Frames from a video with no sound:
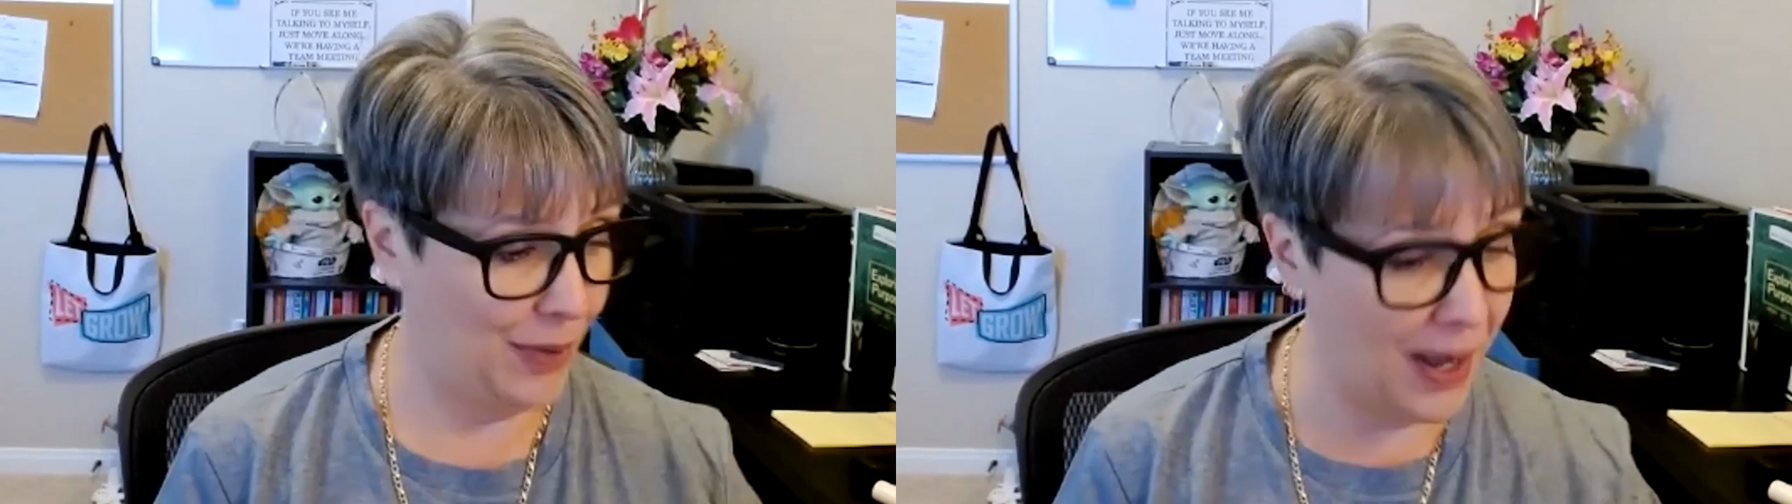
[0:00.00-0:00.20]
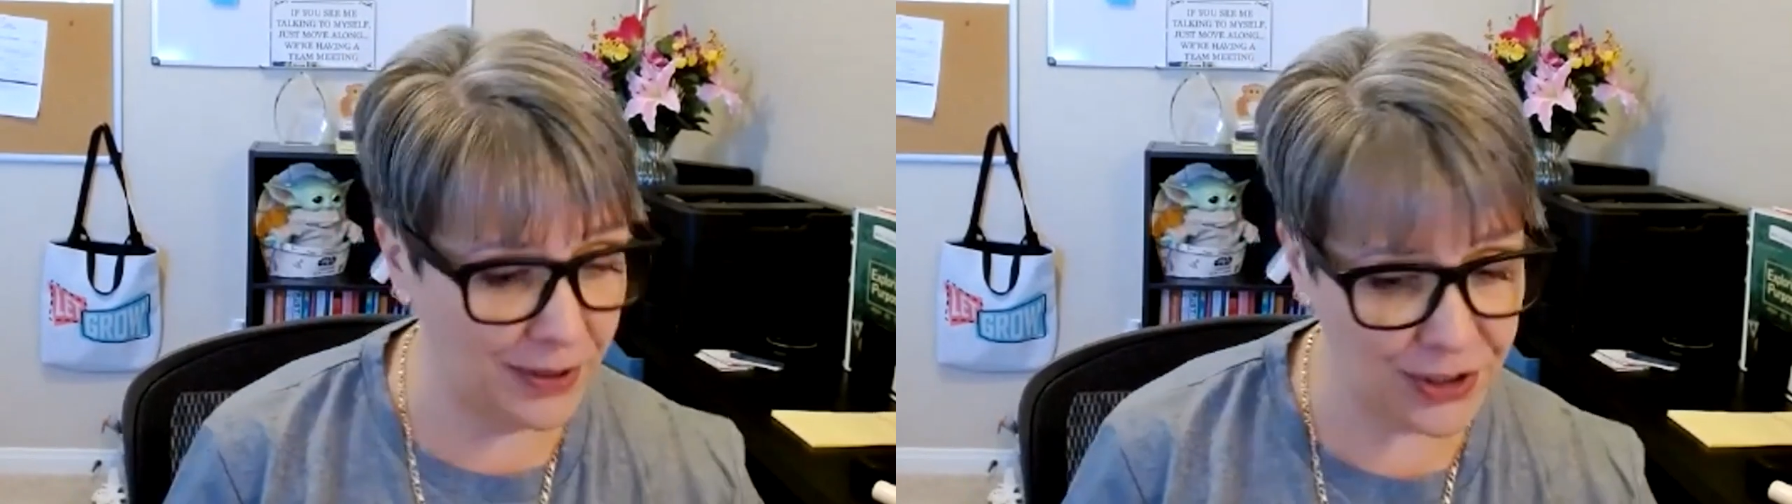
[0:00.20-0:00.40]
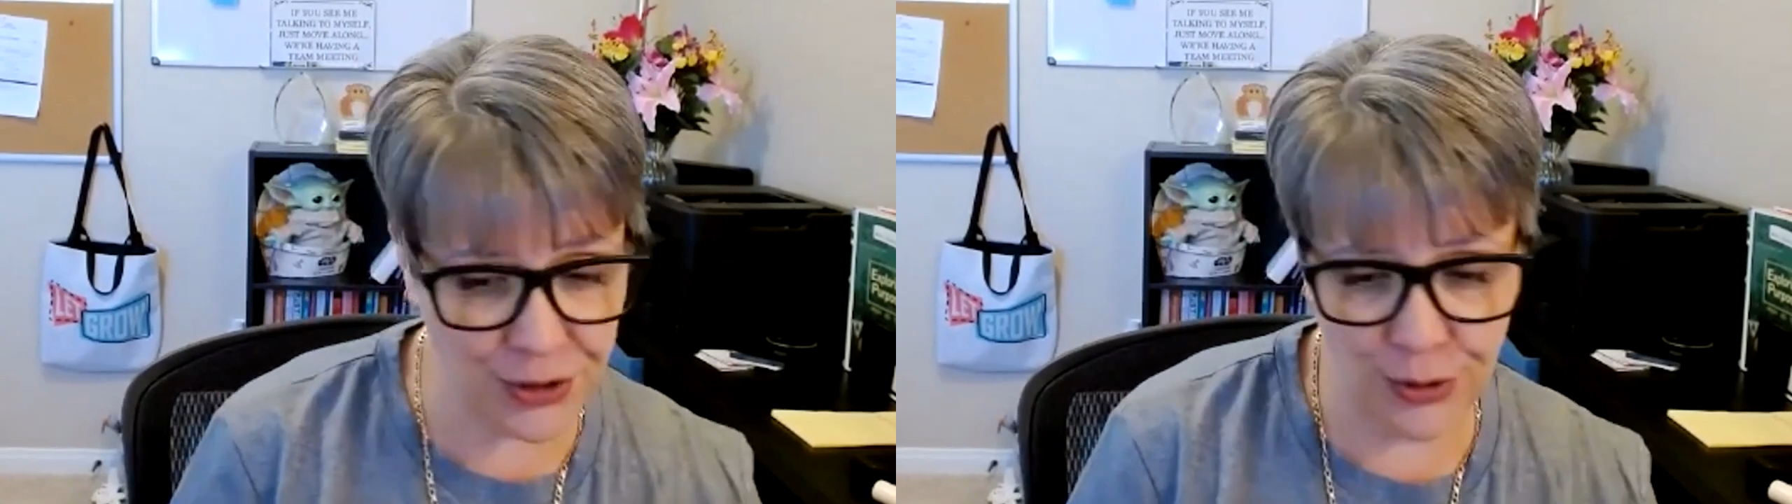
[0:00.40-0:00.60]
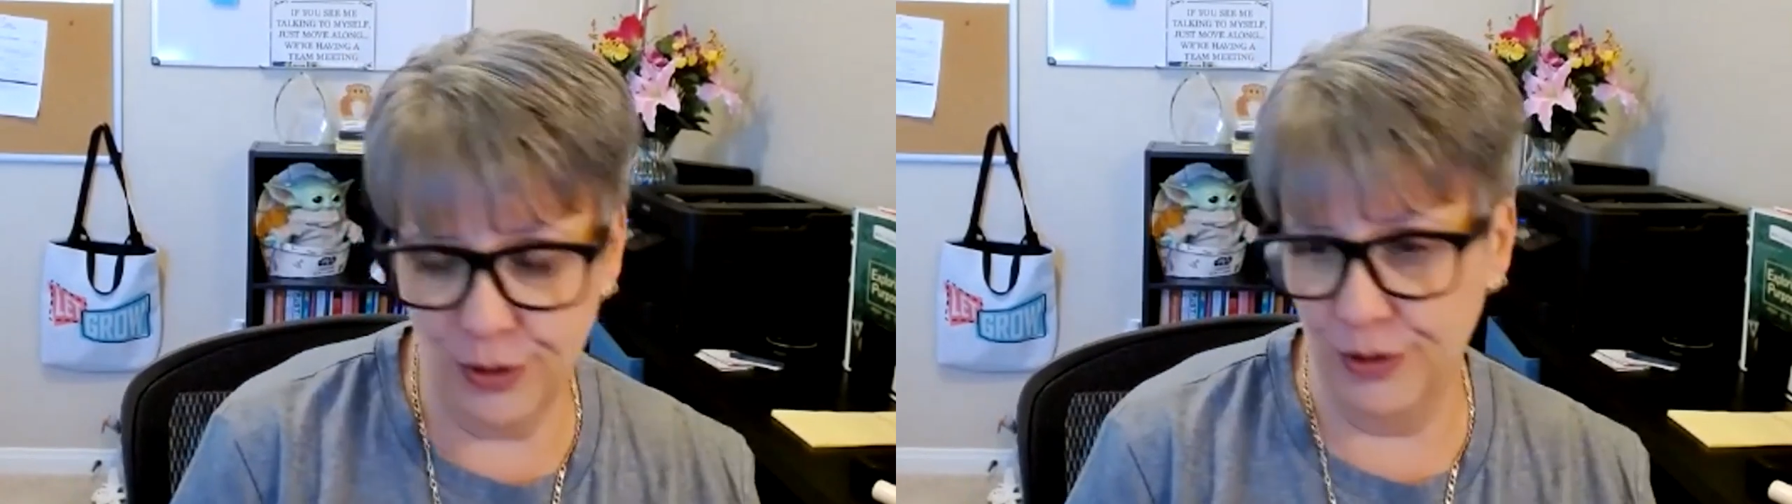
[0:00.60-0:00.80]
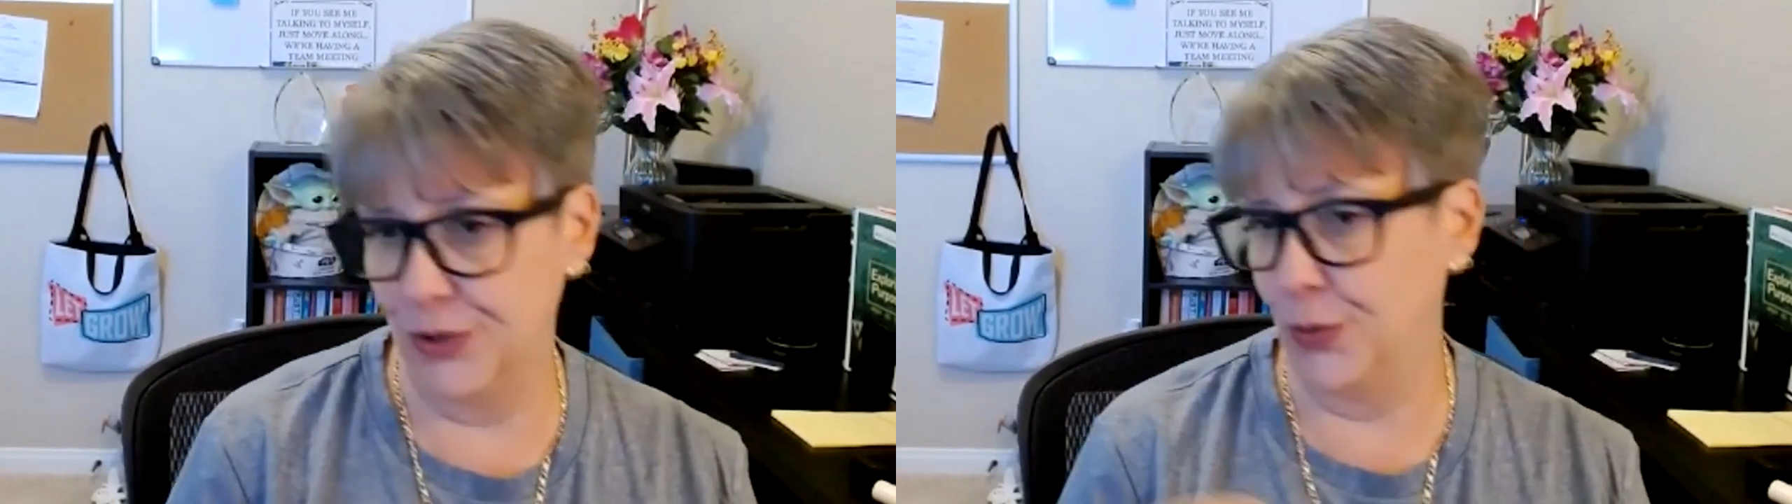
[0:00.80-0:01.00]
in public
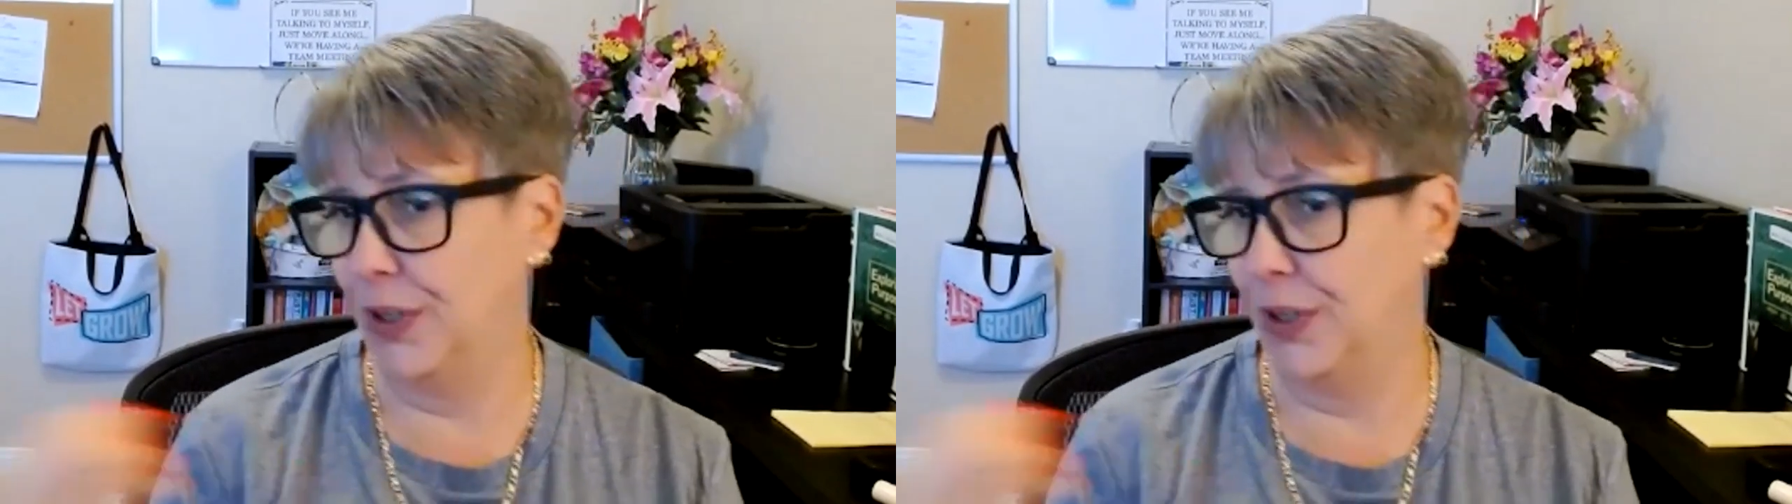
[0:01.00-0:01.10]
schools.